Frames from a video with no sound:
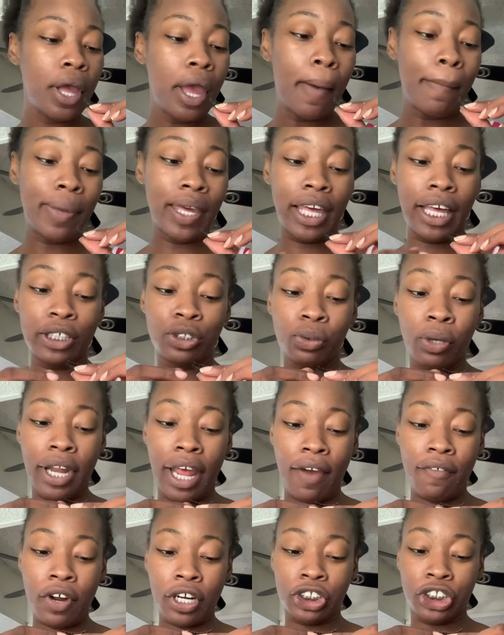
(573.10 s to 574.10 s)
Because
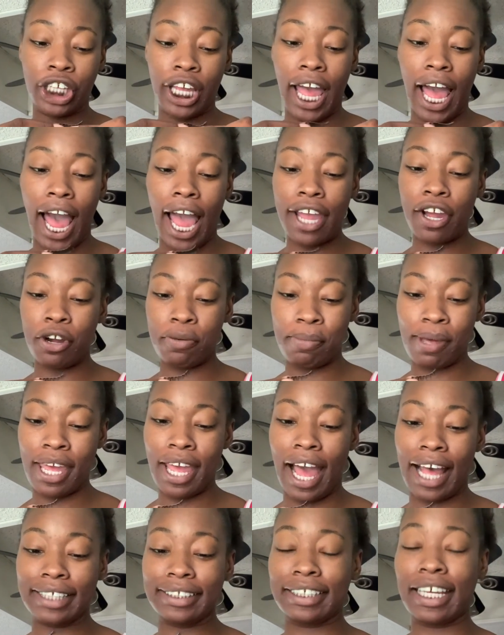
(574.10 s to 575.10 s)
whenever she hired me,
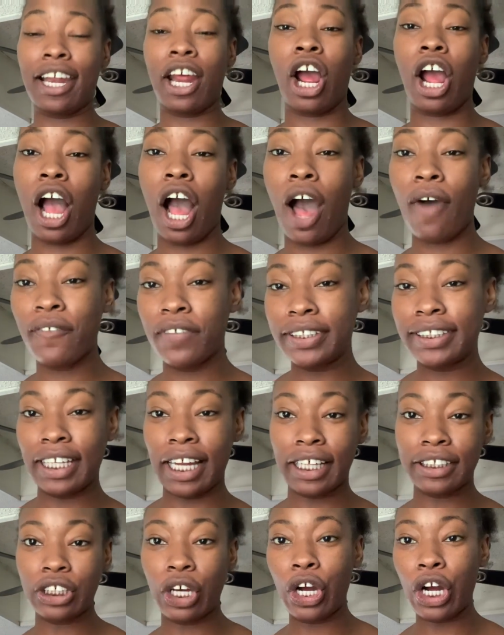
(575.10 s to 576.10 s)
I sat in her office and
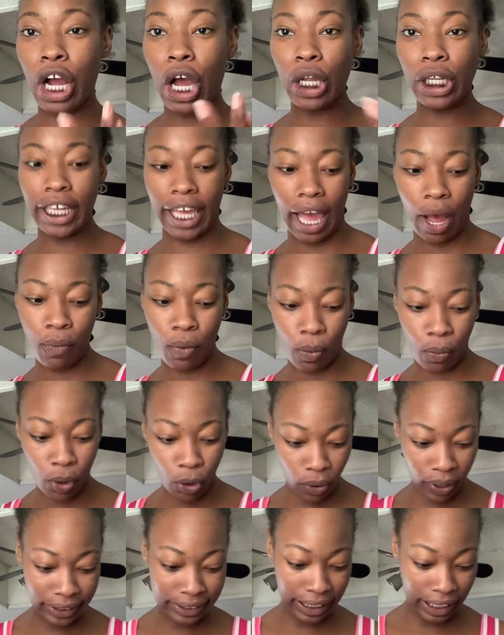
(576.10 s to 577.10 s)
I told her I only got one request.